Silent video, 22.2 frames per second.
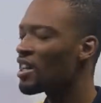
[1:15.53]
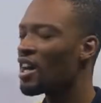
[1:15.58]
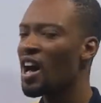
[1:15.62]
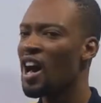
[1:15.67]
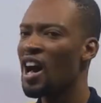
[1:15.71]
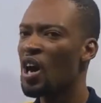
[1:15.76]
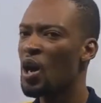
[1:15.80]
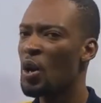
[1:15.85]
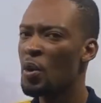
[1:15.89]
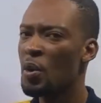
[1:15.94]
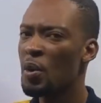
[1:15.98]

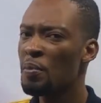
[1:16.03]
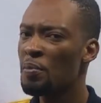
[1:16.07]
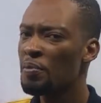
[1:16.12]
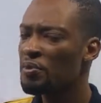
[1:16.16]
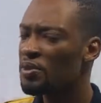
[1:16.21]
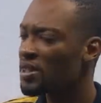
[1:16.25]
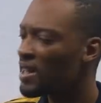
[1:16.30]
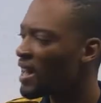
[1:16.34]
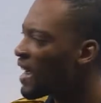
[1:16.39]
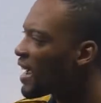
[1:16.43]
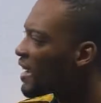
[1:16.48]
and
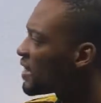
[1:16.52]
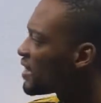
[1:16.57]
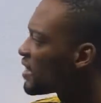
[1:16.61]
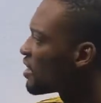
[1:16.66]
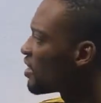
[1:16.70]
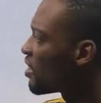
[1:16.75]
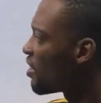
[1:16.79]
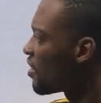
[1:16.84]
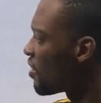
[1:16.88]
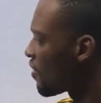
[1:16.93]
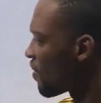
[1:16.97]
composite
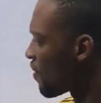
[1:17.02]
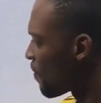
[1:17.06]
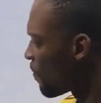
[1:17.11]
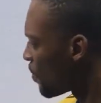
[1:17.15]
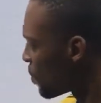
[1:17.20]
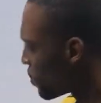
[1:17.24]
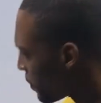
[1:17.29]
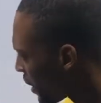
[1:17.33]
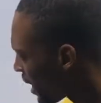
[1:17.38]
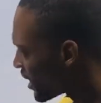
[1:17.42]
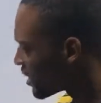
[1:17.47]

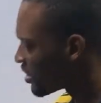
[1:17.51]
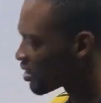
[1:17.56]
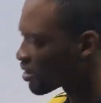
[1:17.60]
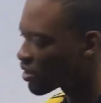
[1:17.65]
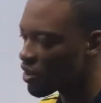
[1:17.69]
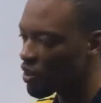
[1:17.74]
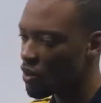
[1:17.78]
demand,